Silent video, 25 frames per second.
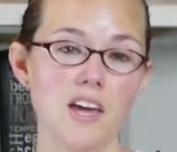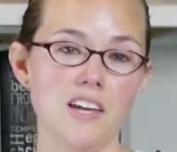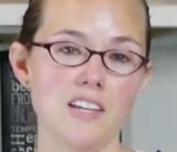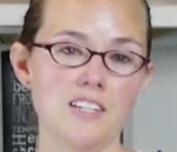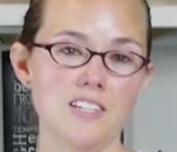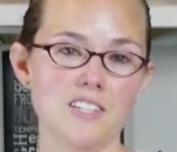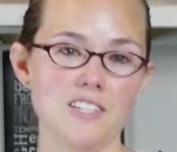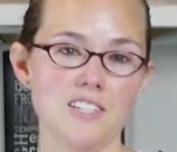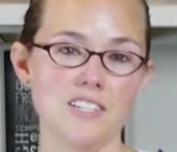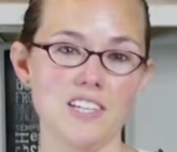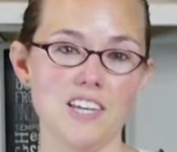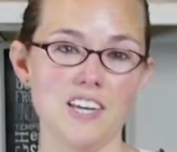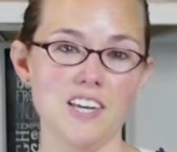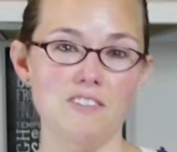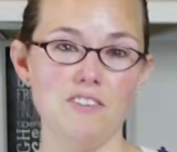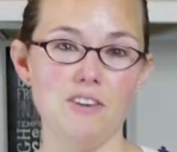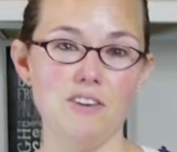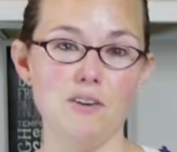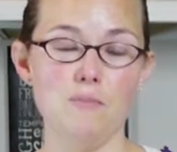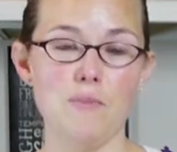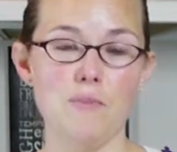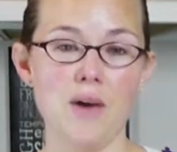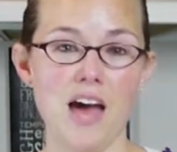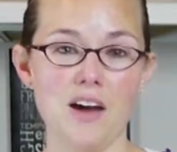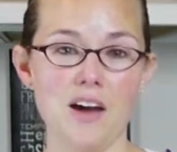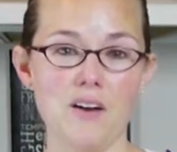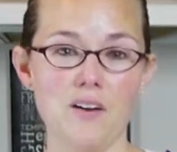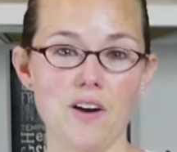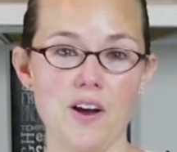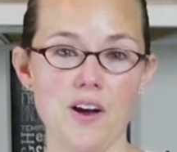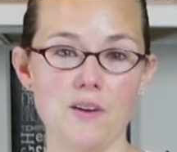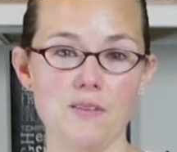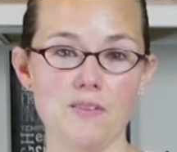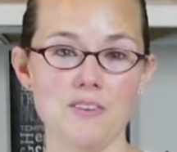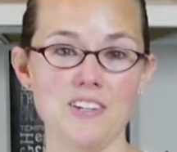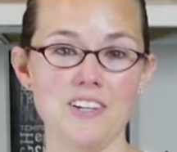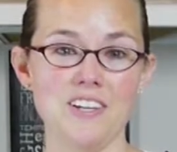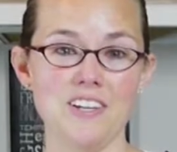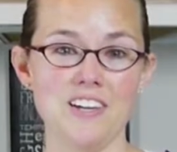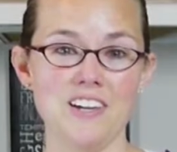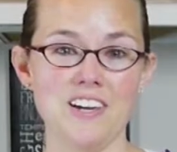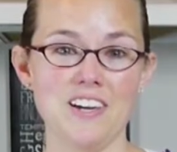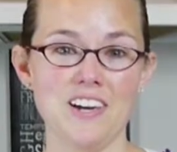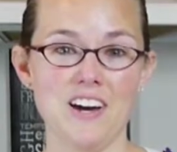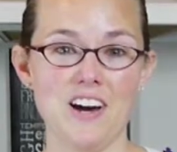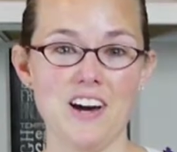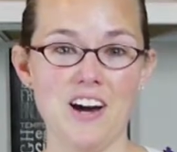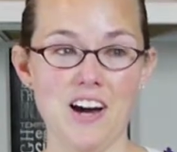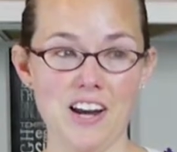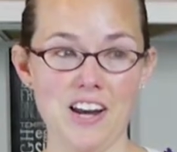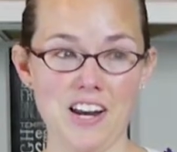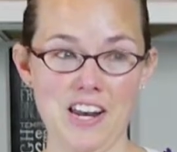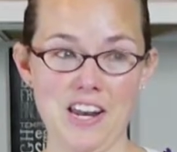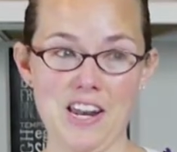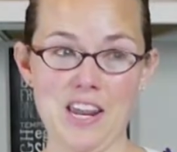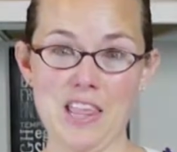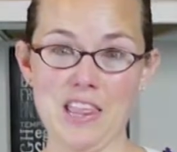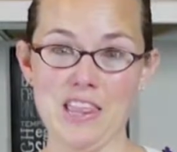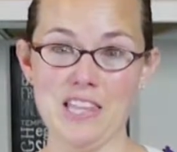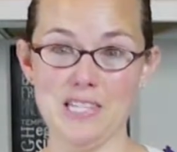just to give you background on